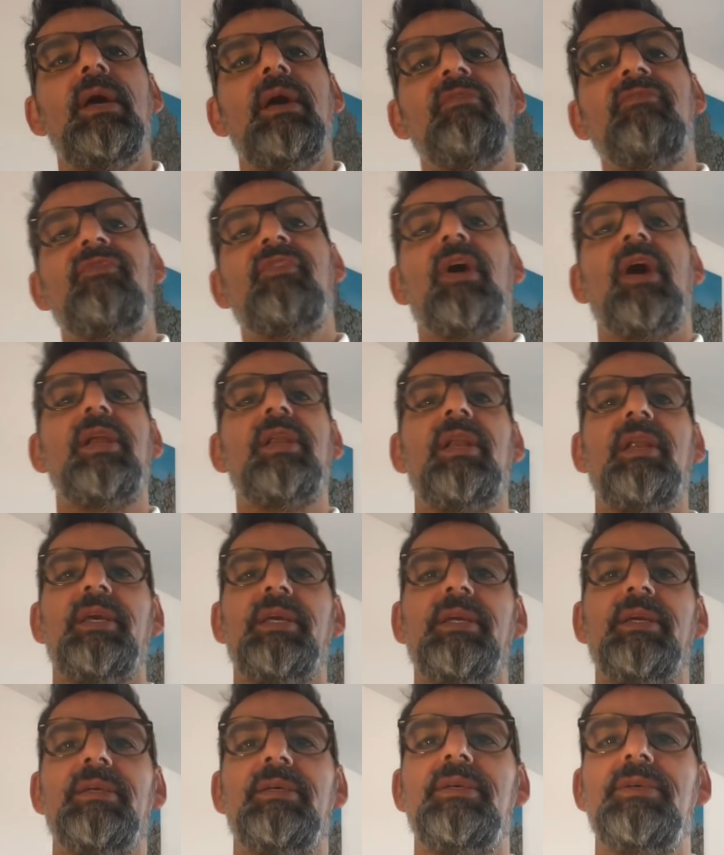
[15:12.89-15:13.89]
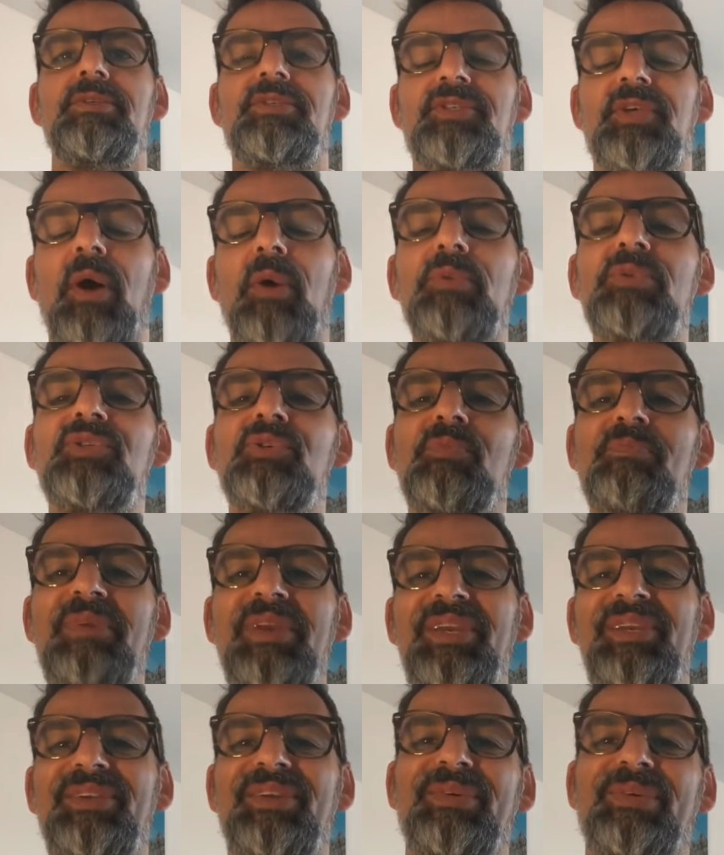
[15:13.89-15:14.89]
And finally, social
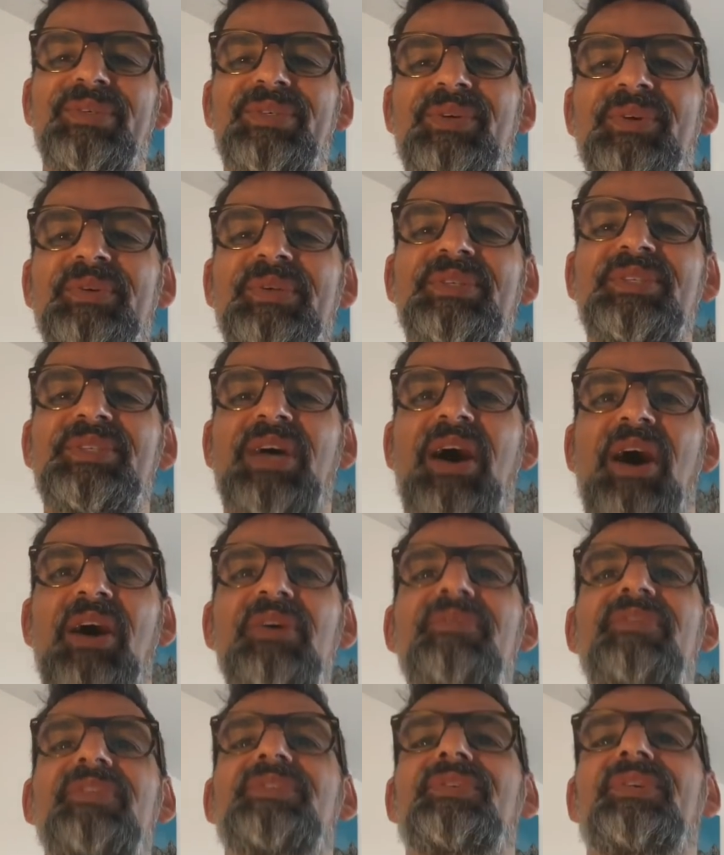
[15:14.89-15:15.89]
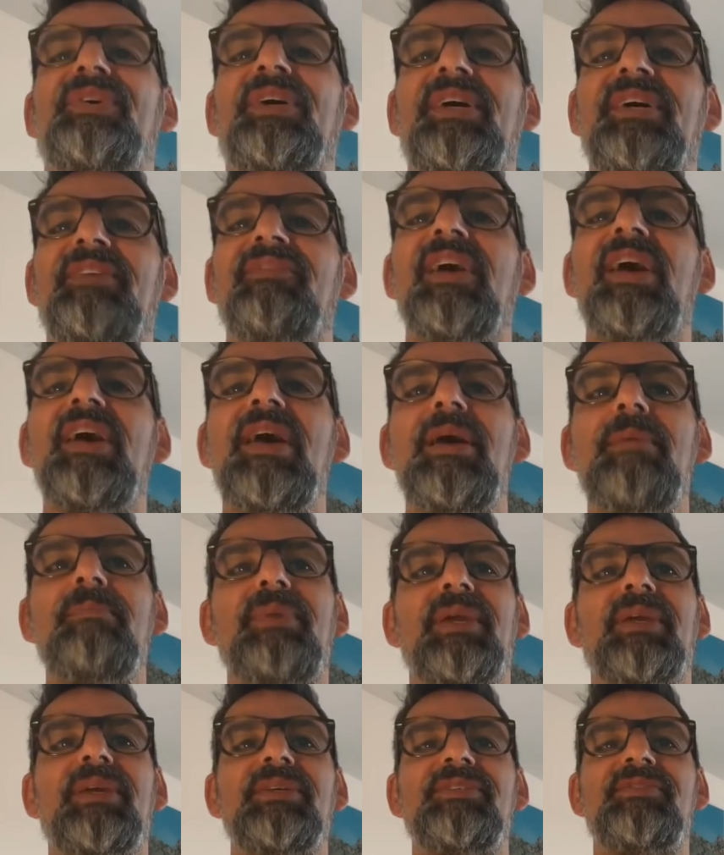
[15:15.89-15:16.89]
media has gone into overdrive
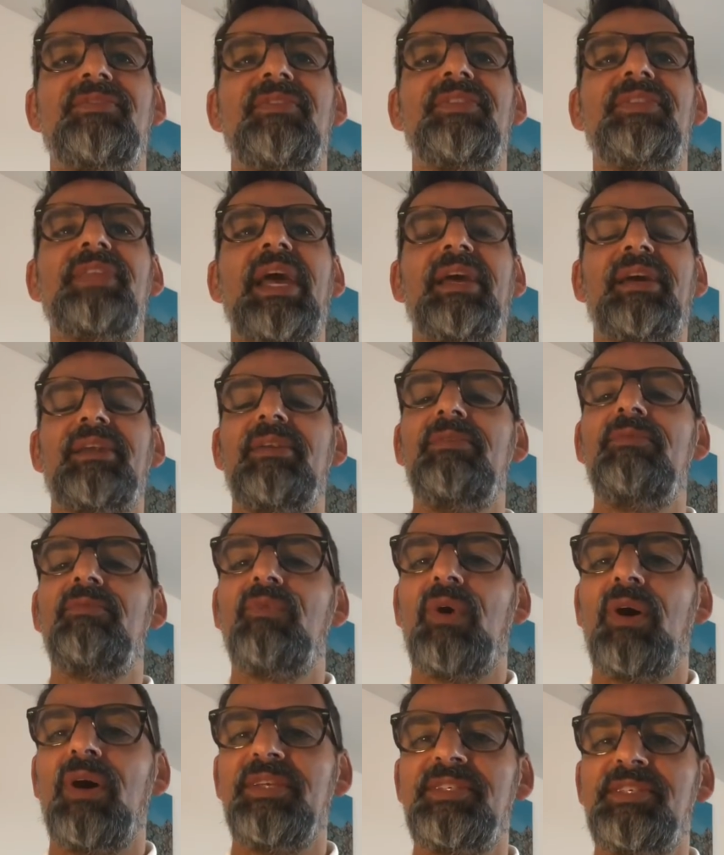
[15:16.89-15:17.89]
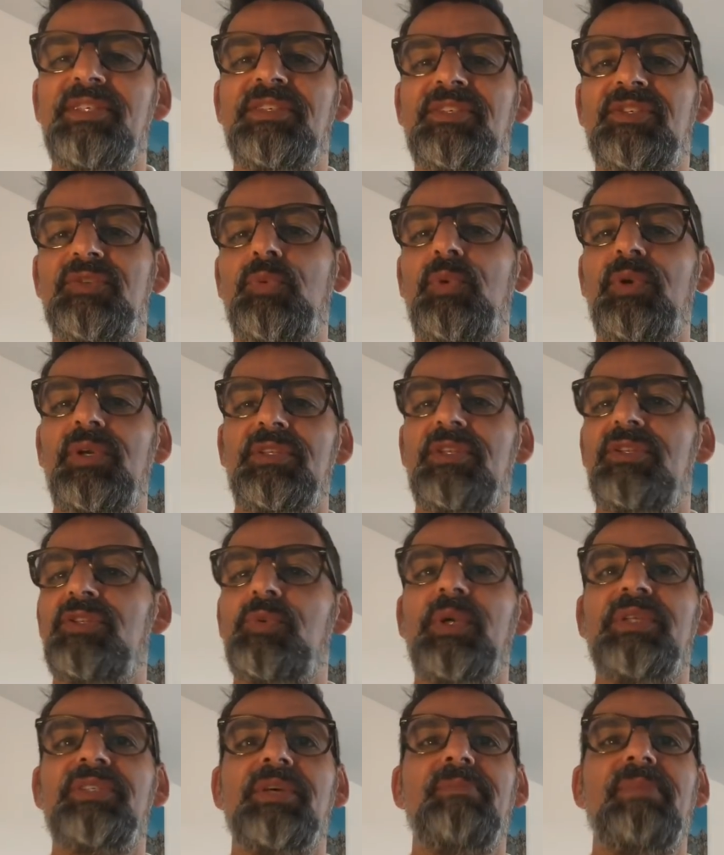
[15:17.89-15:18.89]
because of Declan Rice's
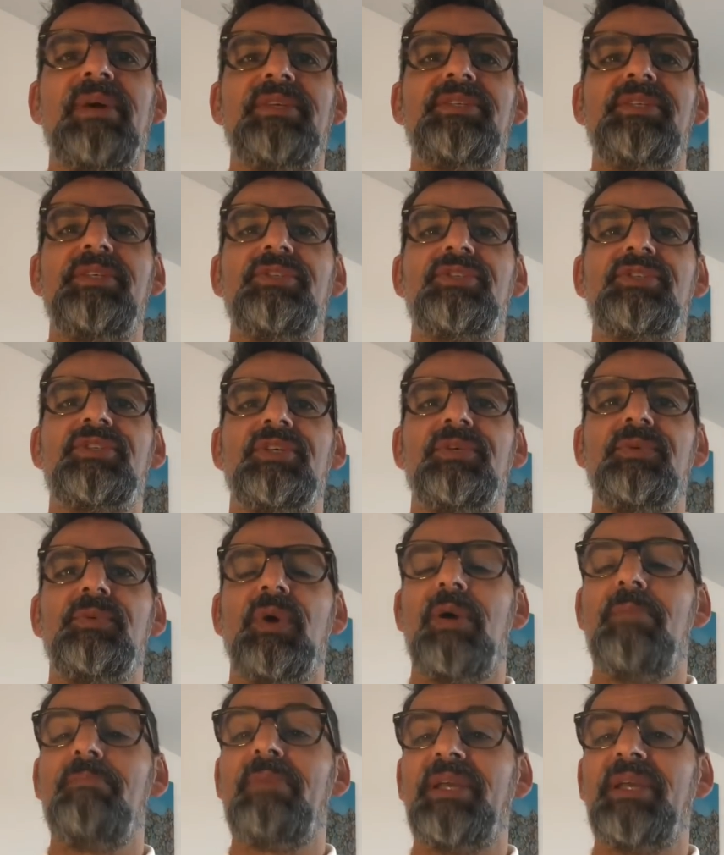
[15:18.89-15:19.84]
Twitter message to